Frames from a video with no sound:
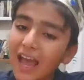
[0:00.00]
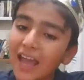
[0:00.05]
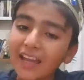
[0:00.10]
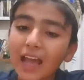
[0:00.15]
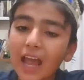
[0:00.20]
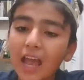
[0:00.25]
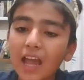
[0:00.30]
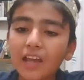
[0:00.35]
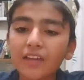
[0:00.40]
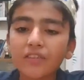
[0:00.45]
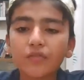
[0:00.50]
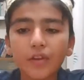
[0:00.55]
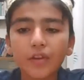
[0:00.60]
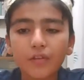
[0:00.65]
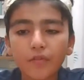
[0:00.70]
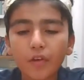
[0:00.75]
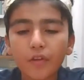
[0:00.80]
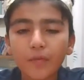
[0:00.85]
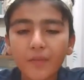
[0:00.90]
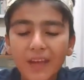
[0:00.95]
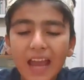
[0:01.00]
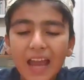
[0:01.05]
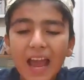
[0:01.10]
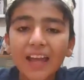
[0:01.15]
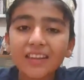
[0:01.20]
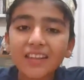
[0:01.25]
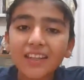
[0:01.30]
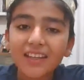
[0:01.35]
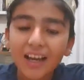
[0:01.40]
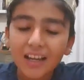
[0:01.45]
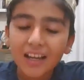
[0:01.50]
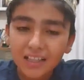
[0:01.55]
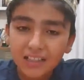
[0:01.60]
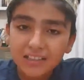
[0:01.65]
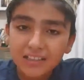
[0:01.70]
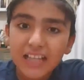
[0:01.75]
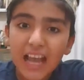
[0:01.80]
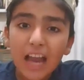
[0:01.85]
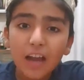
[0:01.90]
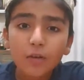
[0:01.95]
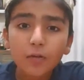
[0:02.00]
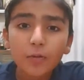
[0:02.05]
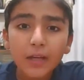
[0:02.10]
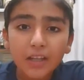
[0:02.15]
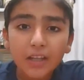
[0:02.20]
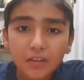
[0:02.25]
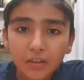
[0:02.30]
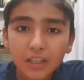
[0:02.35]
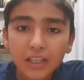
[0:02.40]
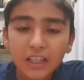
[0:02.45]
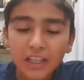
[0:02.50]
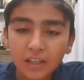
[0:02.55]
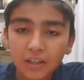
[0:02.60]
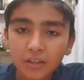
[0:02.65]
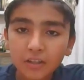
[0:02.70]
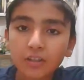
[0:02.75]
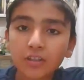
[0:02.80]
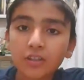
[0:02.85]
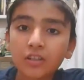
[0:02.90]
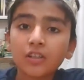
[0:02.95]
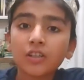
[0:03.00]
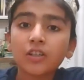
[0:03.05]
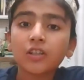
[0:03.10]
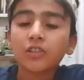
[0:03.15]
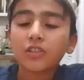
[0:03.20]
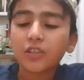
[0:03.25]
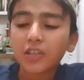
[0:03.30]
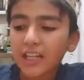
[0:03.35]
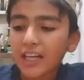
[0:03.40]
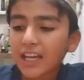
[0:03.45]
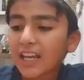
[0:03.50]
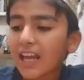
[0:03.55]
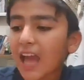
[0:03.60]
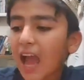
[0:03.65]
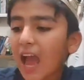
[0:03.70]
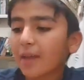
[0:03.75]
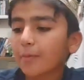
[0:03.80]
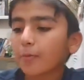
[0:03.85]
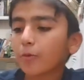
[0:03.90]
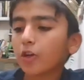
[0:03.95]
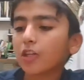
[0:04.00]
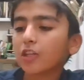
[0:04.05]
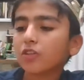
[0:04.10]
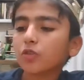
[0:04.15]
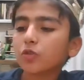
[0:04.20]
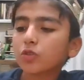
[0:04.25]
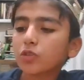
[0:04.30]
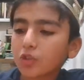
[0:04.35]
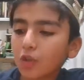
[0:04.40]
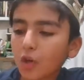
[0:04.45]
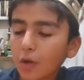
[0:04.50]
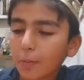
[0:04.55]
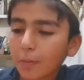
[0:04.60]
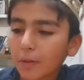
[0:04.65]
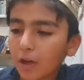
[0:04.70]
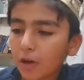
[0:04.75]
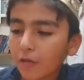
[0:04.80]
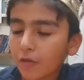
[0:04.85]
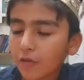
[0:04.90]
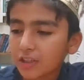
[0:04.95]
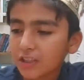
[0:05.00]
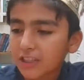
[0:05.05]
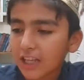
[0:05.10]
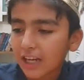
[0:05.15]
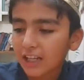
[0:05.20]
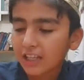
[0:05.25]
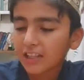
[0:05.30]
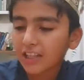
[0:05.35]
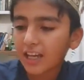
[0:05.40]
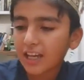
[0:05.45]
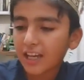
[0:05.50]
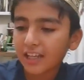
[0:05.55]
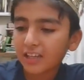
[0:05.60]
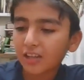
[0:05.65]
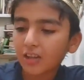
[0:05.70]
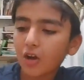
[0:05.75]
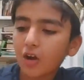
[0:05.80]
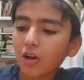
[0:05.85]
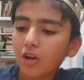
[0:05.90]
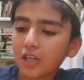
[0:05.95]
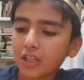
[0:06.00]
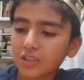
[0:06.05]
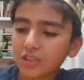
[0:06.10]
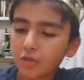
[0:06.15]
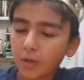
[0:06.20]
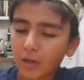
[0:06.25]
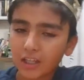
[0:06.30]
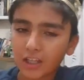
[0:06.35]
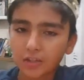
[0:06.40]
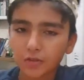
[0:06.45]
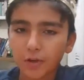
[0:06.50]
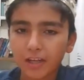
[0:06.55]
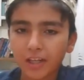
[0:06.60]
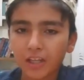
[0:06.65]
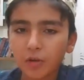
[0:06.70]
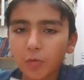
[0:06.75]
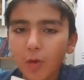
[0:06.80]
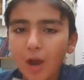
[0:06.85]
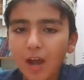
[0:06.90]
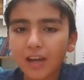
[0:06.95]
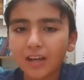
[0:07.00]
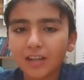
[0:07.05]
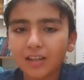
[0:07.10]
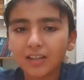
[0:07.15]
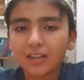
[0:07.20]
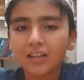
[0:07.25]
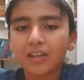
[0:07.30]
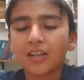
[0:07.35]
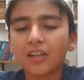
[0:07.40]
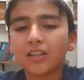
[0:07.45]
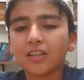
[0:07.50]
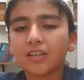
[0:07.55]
Hi guys, V for Beyond, the youngest tarot reader here. Today I'm going to do Scorpio for 2nd to 8th August 2021,